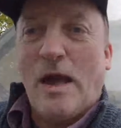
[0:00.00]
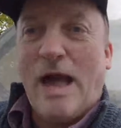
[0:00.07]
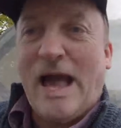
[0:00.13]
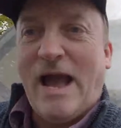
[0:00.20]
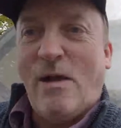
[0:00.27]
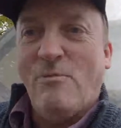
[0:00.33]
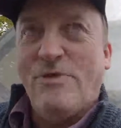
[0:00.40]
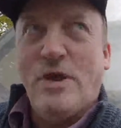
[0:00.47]

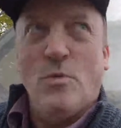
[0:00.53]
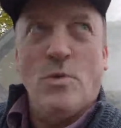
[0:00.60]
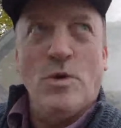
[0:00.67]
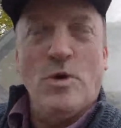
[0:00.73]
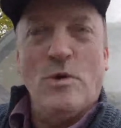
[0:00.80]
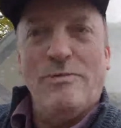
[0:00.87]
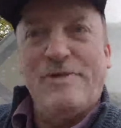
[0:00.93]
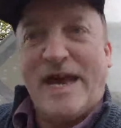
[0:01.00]
how they
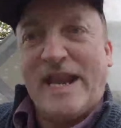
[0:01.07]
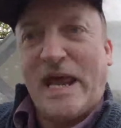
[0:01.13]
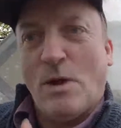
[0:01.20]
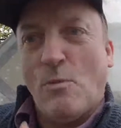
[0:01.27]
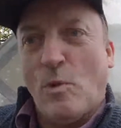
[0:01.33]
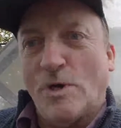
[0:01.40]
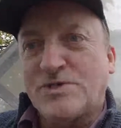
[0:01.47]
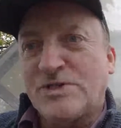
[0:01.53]
were, that I
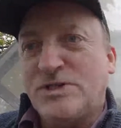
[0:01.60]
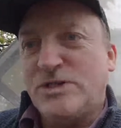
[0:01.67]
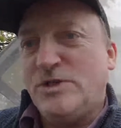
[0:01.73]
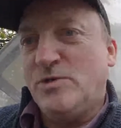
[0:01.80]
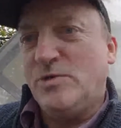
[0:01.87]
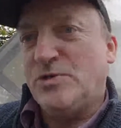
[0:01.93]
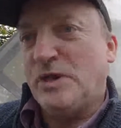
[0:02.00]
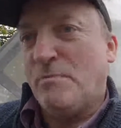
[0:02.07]
wasn't
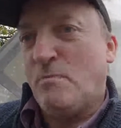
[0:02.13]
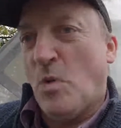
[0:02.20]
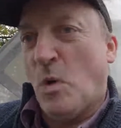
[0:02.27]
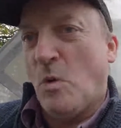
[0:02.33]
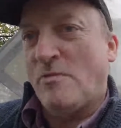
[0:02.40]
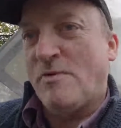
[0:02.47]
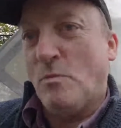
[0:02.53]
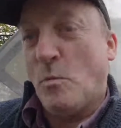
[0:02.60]
using
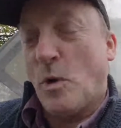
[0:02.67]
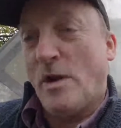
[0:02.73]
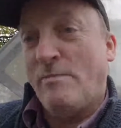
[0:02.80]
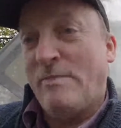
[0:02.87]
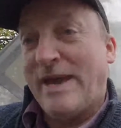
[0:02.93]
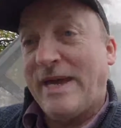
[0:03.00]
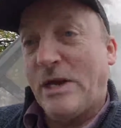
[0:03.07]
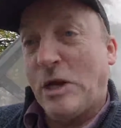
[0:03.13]
more than
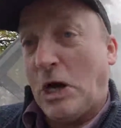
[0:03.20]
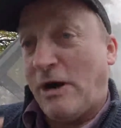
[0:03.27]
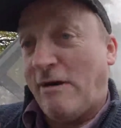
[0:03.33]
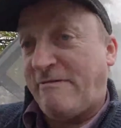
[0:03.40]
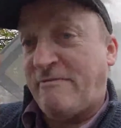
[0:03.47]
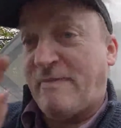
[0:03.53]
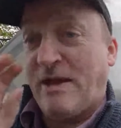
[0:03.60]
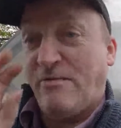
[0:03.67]
1 mile
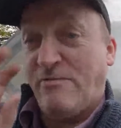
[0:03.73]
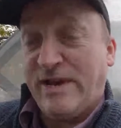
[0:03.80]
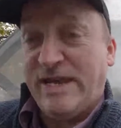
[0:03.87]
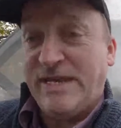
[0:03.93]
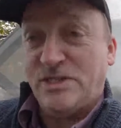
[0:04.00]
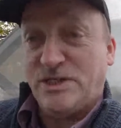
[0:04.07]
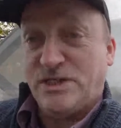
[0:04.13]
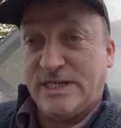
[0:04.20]
off my
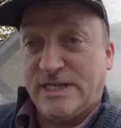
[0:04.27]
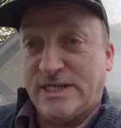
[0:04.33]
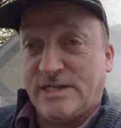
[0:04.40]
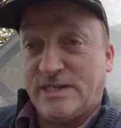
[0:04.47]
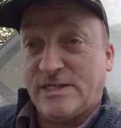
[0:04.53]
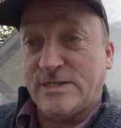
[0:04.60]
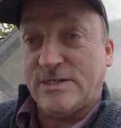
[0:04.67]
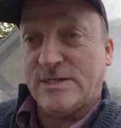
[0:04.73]
range
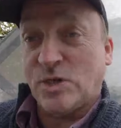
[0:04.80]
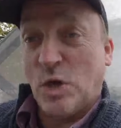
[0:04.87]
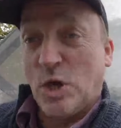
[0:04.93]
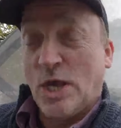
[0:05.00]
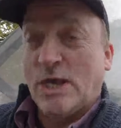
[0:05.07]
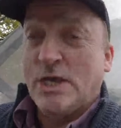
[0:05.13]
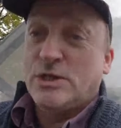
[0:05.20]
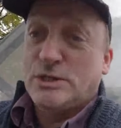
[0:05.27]
distance
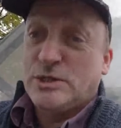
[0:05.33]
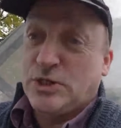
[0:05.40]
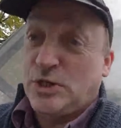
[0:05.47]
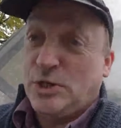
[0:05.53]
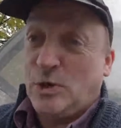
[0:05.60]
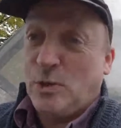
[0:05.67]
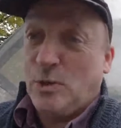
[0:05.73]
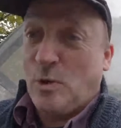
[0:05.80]
to
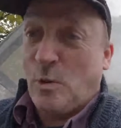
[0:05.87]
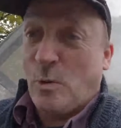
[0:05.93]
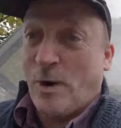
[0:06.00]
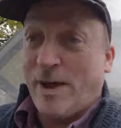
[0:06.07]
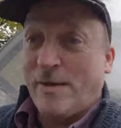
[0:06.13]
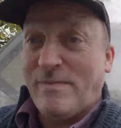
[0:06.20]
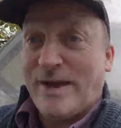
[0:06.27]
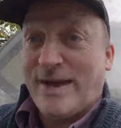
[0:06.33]

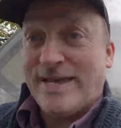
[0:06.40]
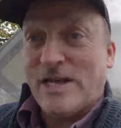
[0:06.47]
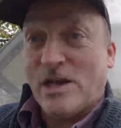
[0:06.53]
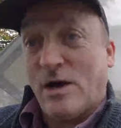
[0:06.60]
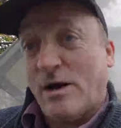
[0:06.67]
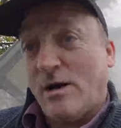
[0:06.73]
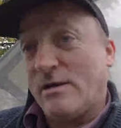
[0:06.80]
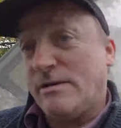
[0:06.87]
1 mile
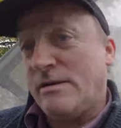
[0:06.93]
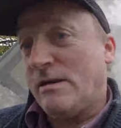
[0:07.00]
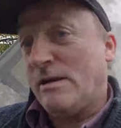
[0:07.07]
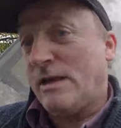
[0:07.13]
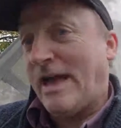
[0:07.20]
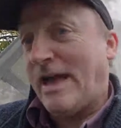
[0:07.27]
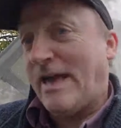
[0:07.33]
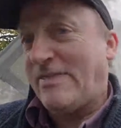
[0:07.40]
on
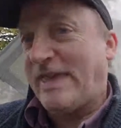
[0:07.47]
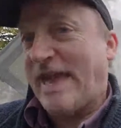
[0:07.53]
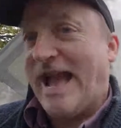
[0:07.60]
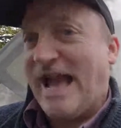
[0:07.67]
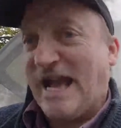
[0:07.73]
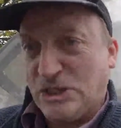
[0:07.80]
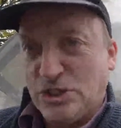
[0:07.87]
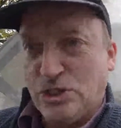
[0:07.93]
the
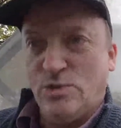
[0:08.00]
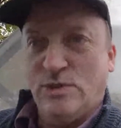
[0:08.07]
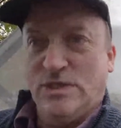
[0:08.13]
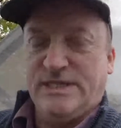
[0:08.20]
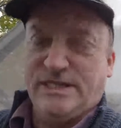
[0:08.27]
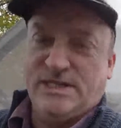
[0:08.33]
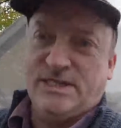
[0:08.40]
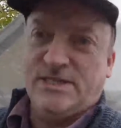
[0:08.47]
actual
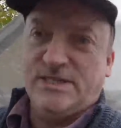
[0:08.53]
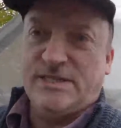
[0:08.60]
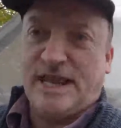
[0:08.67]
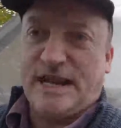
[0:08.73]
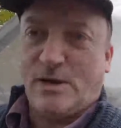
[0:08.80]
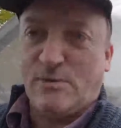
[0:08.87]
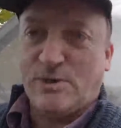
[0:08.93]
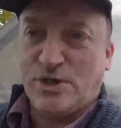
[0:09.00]
distance that I was